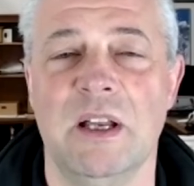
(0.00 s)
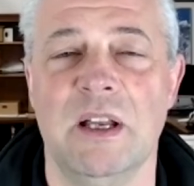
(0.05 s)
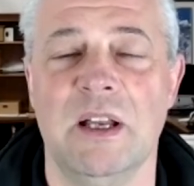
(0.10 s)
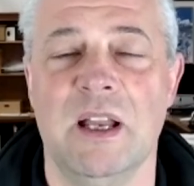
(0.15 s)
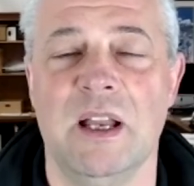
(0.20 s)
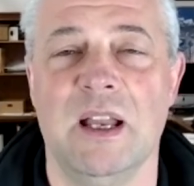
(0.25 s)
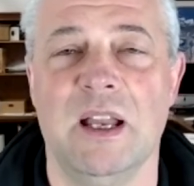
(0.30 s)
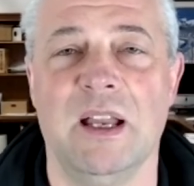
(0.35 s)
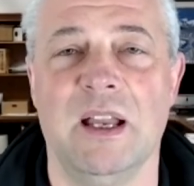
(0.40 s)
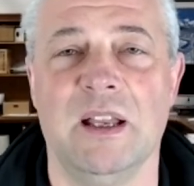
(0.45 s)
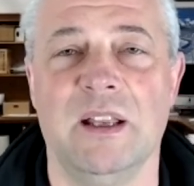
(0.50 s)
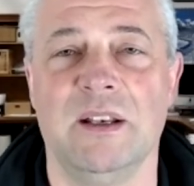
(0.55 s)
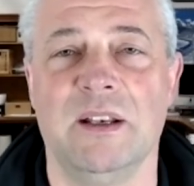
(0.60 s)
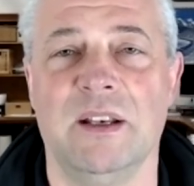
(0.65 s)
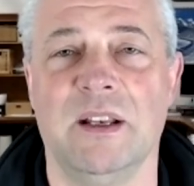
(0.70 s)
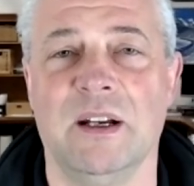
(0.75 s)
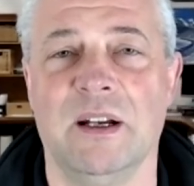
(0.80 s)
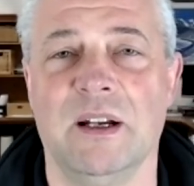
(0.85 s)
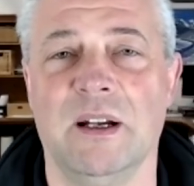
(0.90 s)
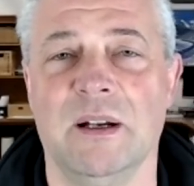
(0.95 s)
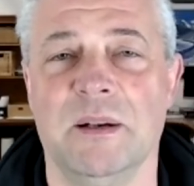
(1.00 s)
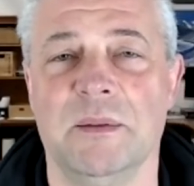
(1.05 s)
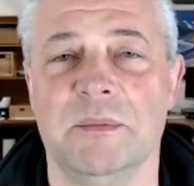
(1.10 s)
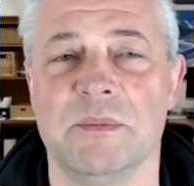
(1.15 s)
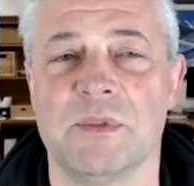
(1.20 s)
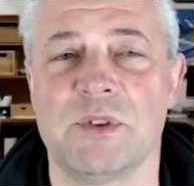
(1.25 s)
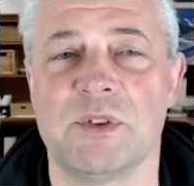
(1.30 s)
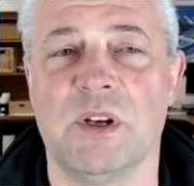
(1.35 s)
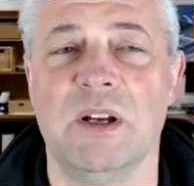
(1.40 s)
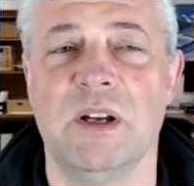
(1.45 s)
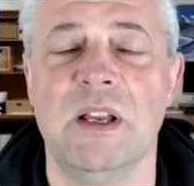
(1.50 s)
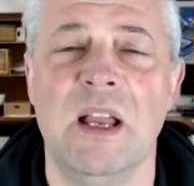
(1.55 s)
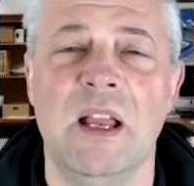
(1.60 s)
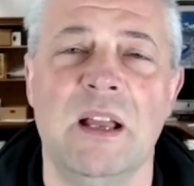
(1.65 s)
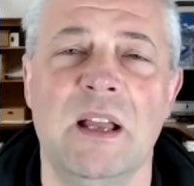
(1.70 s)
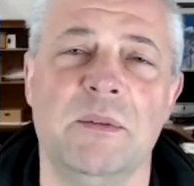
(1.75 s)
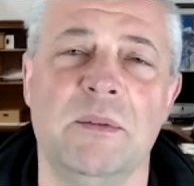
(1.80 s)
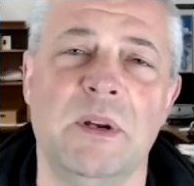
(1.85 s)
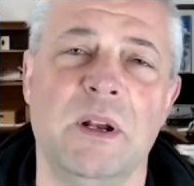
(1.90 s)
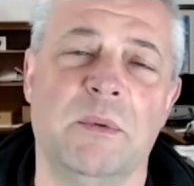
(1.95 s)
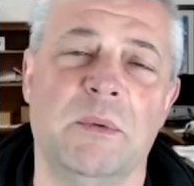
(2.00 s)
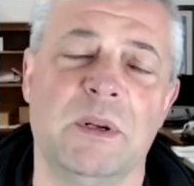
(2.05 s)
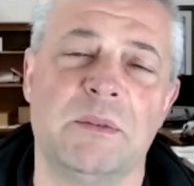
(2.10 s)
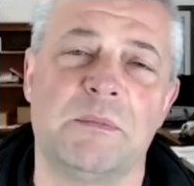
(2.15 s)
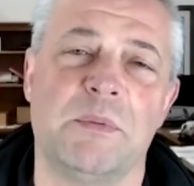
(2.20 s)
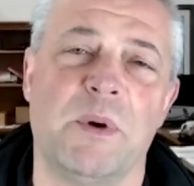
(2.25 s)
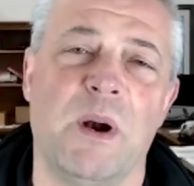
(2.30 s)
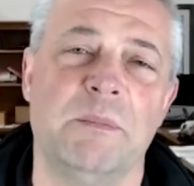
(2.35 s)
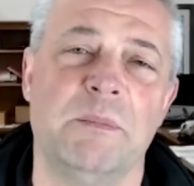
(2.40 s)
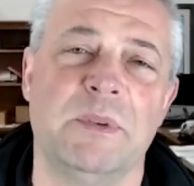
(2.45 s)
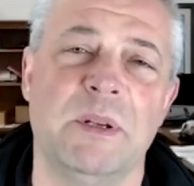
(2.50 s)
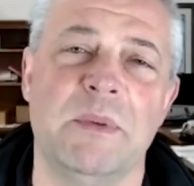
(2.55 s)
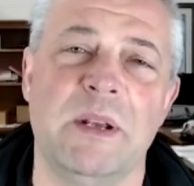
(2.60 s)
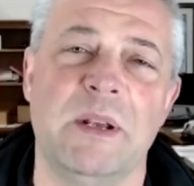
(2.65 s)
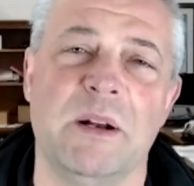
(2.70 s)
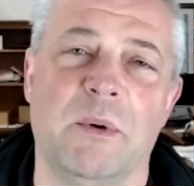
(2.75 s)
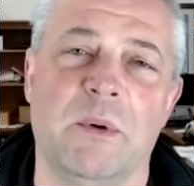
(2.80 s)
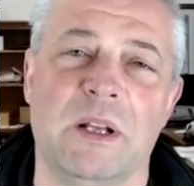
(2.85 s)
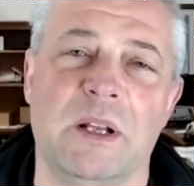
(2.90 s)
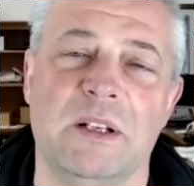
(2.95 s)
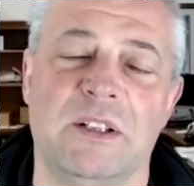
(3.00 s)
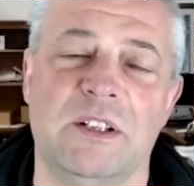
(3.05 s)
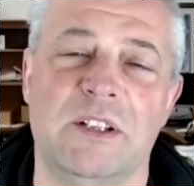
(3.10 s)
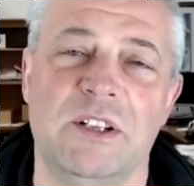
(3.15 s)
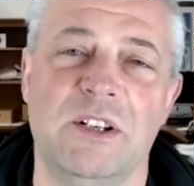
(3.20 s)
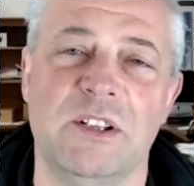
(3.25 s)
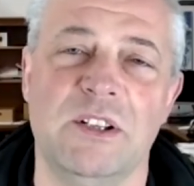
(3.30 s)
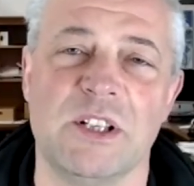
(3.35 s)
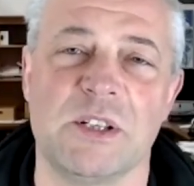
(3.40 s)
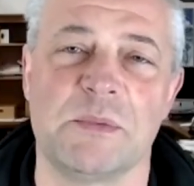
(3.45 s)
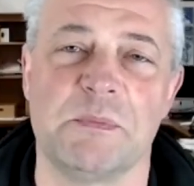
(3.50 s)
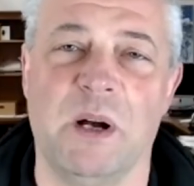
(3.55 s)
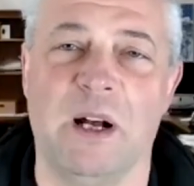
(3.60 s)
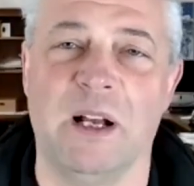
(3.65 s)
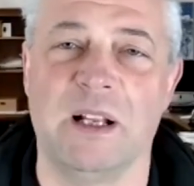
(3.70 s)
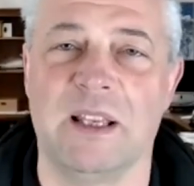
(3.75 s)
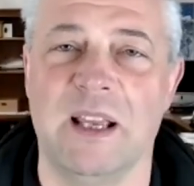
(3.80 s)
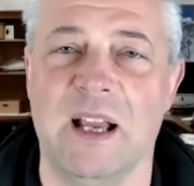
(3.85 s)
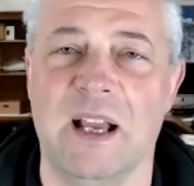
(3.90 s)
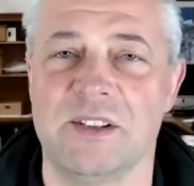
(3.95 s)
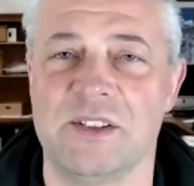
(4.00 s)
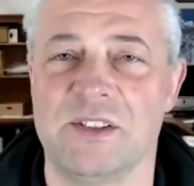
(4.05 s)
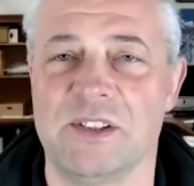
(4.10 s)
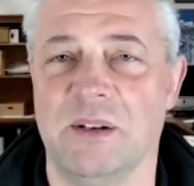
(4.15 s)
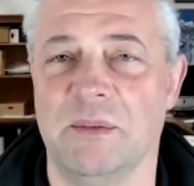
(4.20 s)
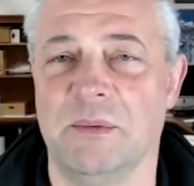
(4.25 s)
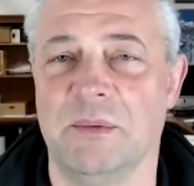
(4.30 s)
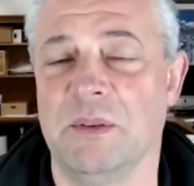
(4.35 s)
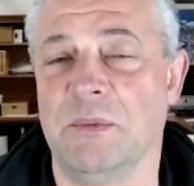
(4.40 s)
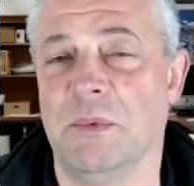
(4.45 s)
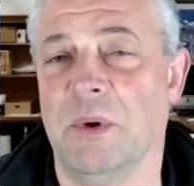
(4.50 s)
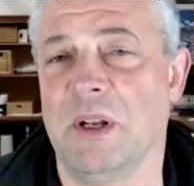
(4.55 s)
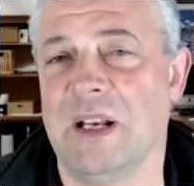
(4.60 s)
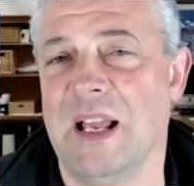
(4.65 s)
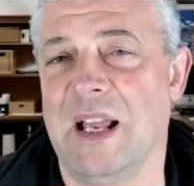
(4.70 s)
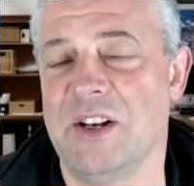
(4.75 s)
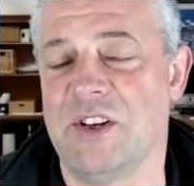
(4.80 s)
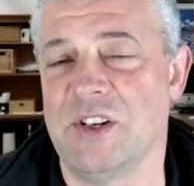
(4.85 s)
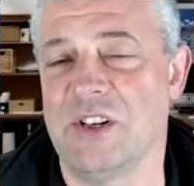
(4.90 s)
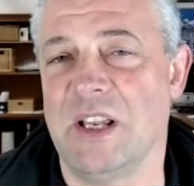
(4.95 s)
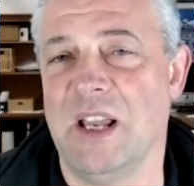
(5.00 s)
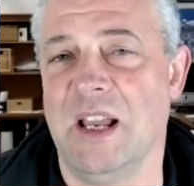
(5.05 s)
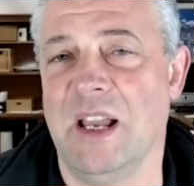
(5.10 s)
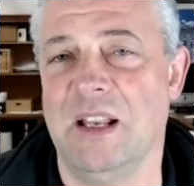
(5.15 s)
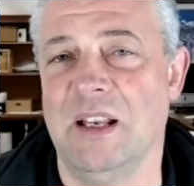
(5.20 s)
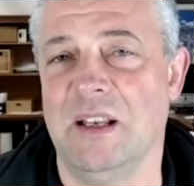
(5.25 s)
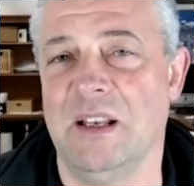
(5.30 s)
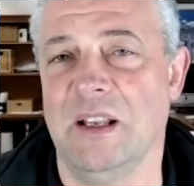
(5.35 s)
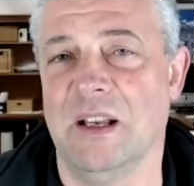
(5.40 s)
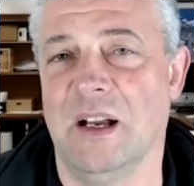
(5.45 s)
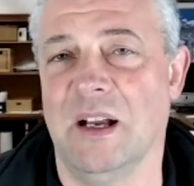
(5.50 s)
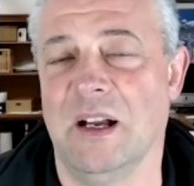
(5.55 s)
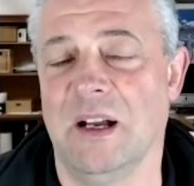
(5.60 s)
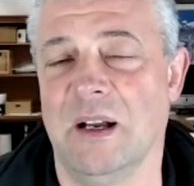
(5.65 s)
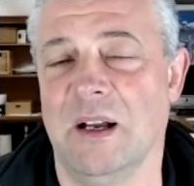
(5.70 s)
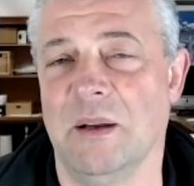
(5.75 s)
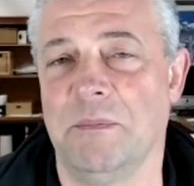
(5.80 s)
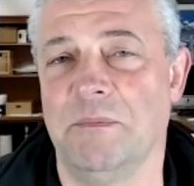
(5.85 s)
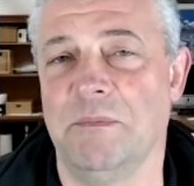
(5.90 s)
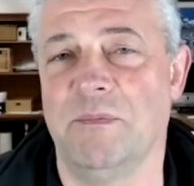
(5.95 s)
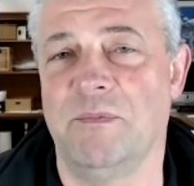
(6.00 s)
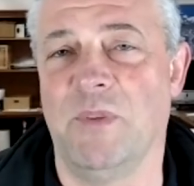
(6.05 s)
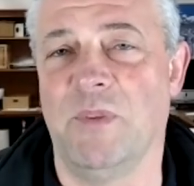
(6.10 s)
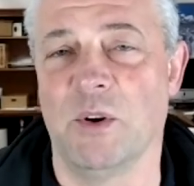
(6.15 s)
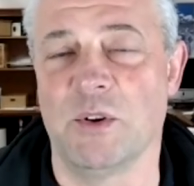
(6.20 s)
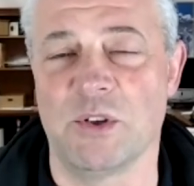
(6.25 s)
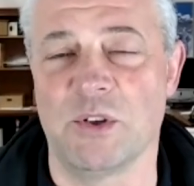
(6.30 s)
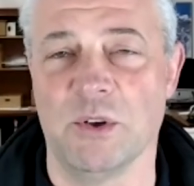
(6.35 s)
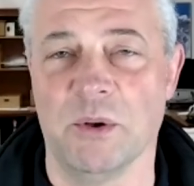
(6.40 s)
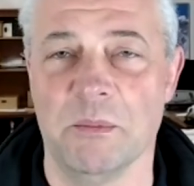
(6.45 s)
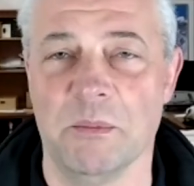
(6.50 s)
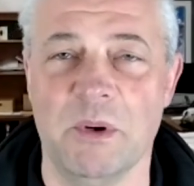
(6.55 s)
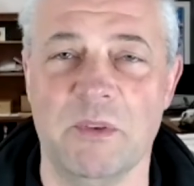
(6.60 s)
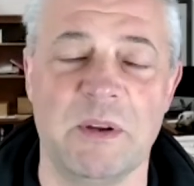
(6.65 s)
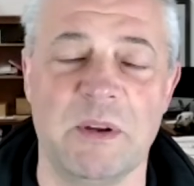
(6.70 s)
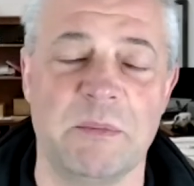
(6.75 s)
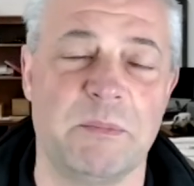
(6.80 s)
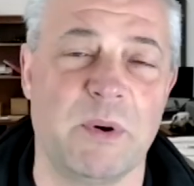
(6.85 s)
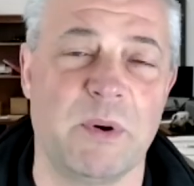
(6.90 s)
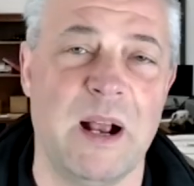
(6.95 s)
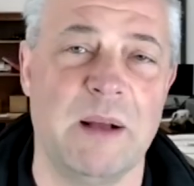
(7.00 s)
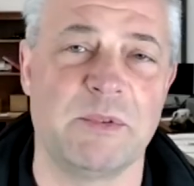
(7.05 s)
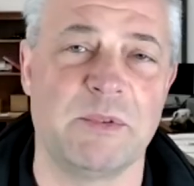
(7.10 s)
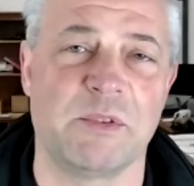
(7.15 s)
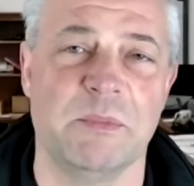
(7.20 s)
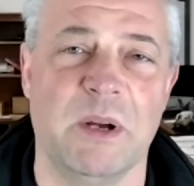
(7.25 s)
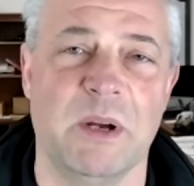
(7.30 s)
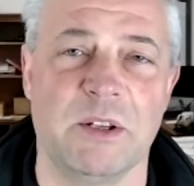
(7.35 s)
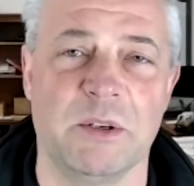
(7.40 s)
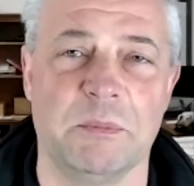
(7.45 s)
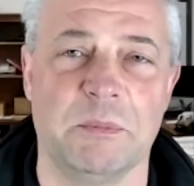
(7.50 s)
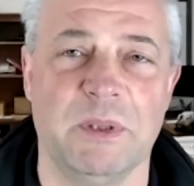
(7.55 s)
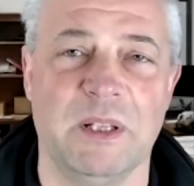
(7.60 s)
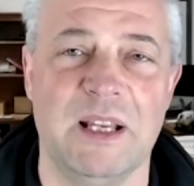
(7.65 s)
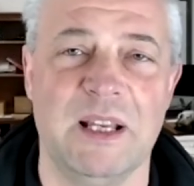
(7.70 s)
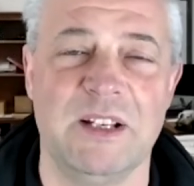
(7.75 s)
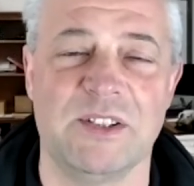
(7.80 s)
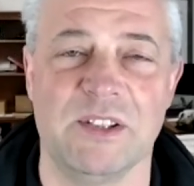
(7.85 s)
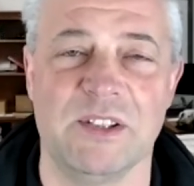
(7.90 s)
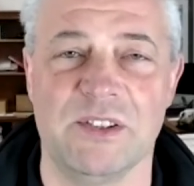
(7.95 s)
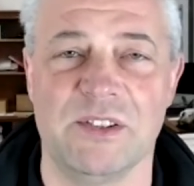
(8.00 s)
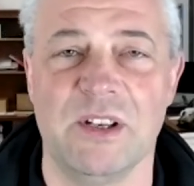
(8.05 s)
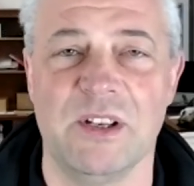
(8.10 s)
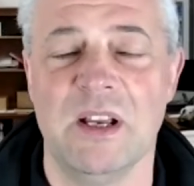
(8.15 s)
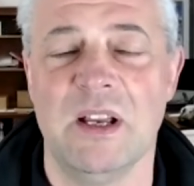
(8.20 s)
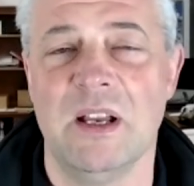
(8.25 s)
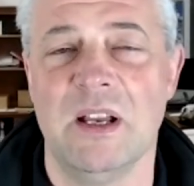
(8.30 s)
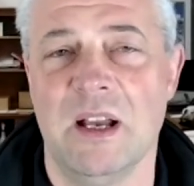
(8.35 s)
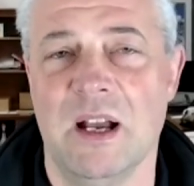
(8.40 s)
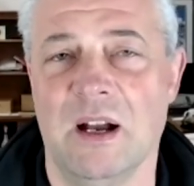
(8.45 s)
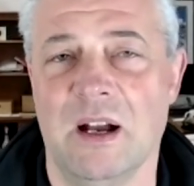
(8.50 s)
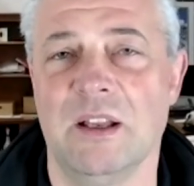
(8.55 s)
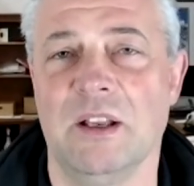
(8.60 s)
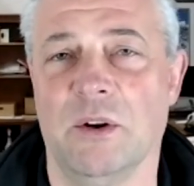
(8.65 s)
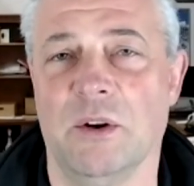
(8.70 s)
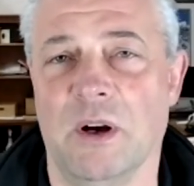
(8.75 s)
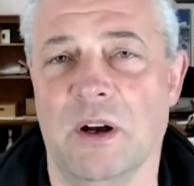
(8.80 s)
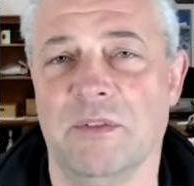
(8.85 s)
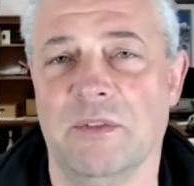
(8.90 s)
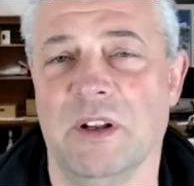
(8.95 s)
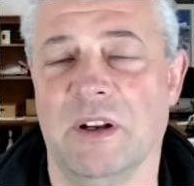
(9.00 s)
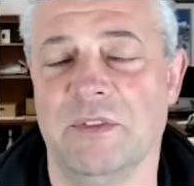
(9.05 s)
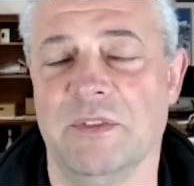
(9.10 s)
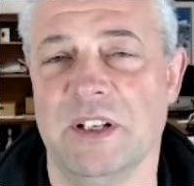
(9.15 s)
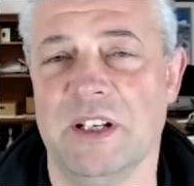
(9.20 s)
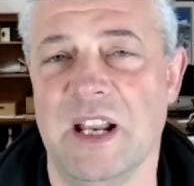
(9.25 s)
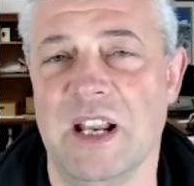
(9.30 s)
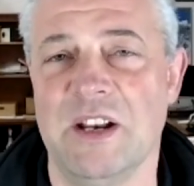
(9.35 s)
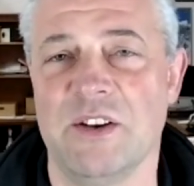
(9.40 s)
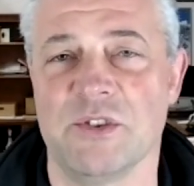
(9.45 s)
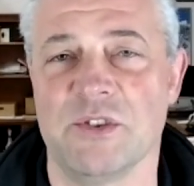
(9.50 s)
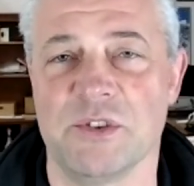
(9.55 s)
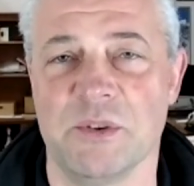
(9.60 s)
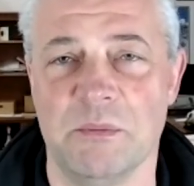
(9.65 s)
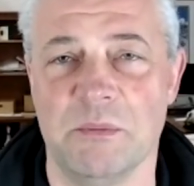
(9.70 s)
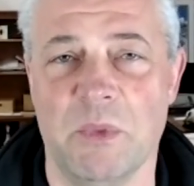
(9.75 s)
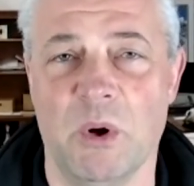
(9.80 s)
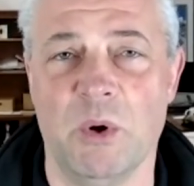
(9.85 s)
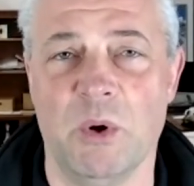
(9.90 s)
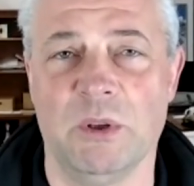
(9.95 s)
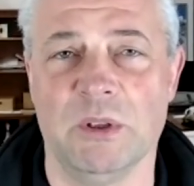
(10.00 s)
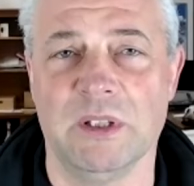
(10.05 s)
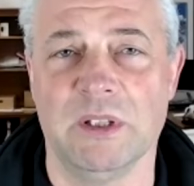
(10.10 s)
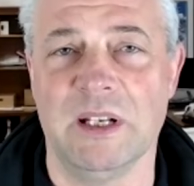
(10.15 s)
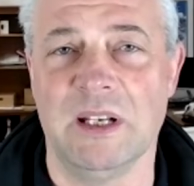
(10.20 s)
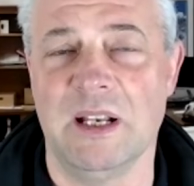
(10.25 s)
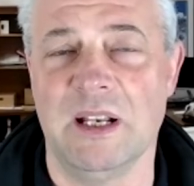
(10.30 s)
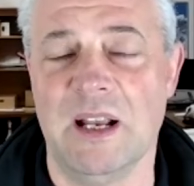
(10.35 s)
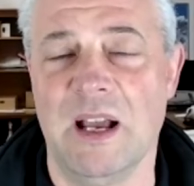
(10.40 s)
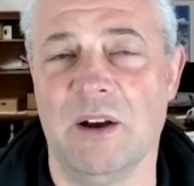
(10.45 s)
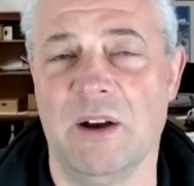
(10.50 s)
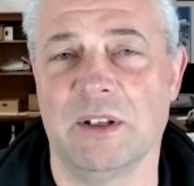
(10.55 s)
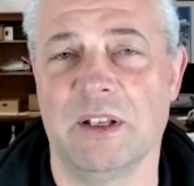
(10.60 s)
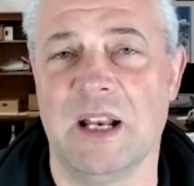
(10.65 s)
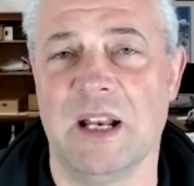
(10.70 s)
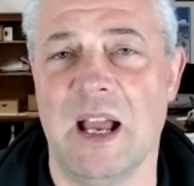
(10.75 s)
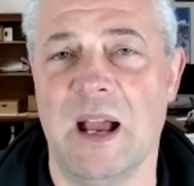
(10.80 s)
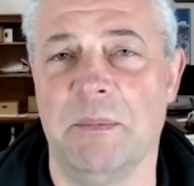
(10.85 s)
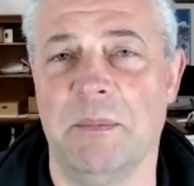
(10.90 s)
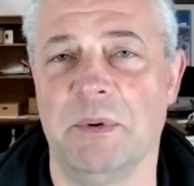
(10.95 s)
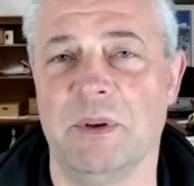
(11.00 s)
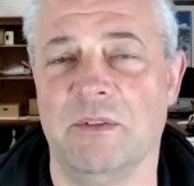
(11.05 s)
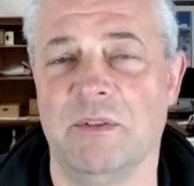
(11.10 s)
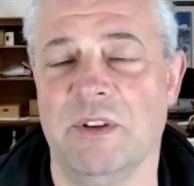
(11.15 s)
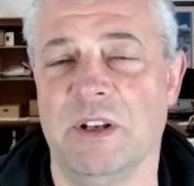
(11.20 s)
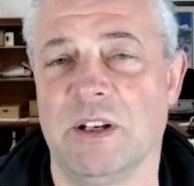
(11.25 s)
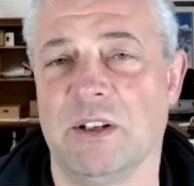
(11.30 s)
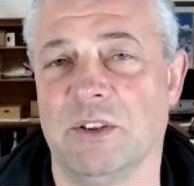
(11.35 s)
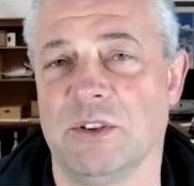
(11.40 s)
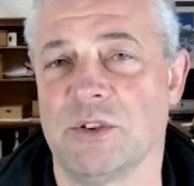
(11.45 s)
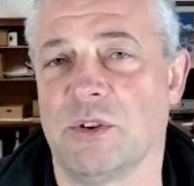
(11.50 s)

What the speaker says: And so, what prompted me to want to do this podcast is I want to educate folks who are moving perhaps from other places, of the dangers of mold and how it can happen in vehicles.